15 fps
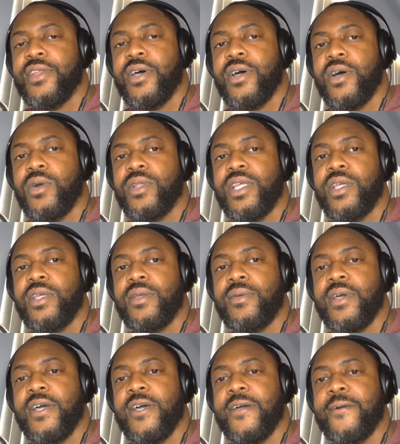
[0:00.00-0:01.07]
the only
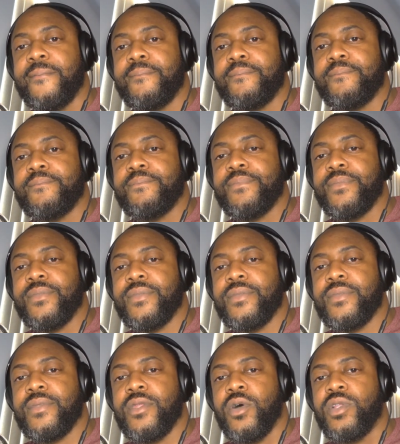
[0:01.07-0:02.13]
um,
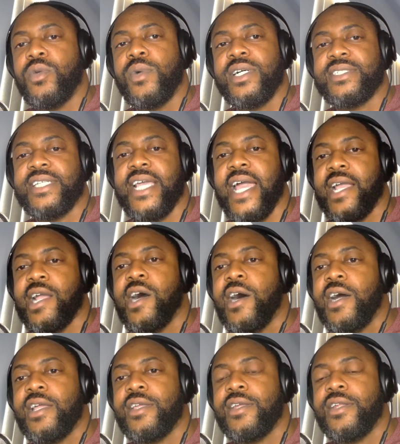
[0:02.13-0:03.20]
only ones that got
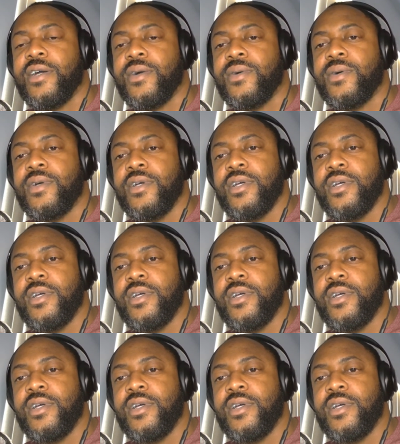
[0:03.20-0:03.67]
caught. You know,